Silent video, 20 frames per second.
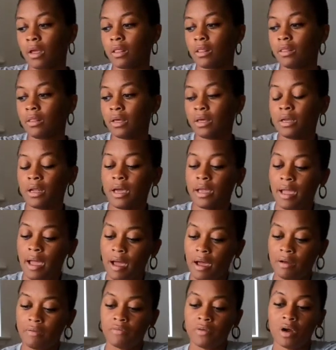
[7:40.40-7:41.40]
Then I
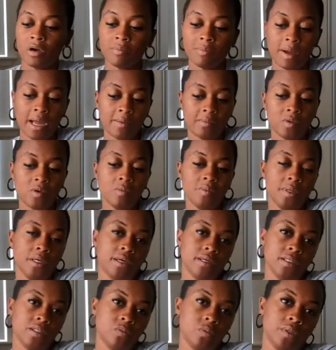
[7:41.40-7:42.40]
have our Bible,
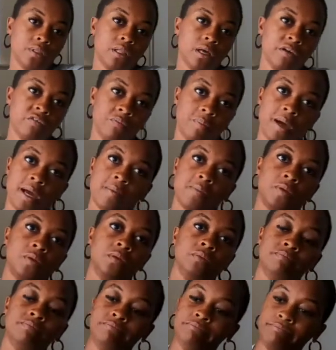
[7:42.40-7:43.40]
because we love
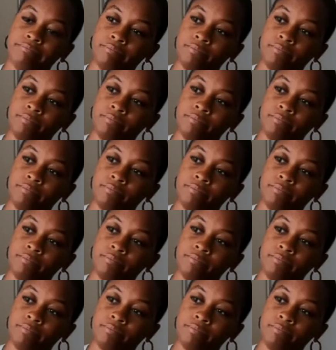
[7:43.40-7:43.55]
Bible.